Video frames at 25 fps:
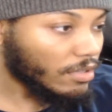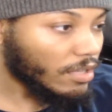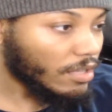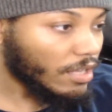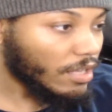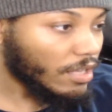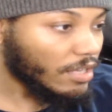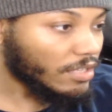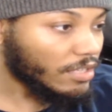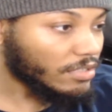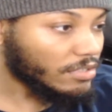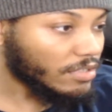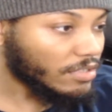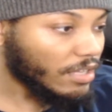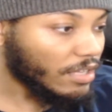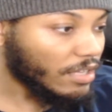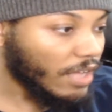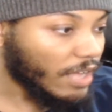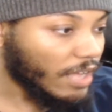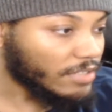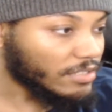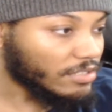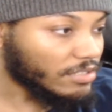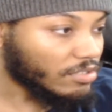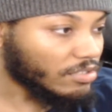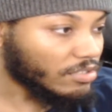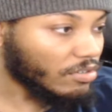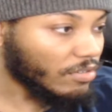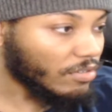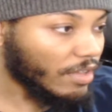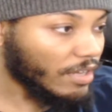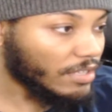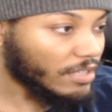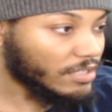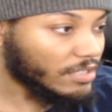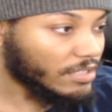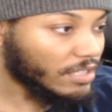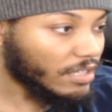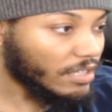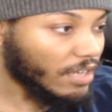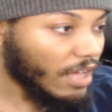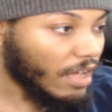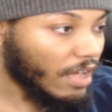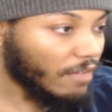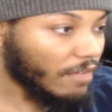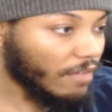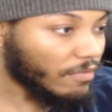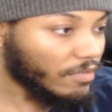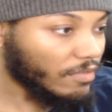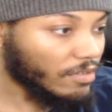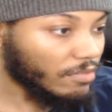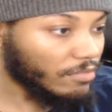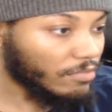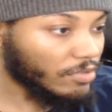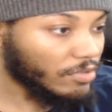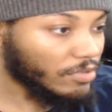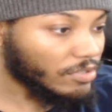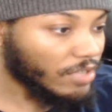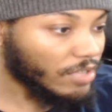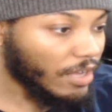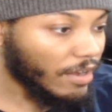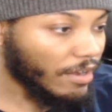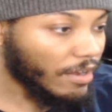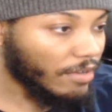Yeah, and they actually scored that at 10-9 for Kambosos.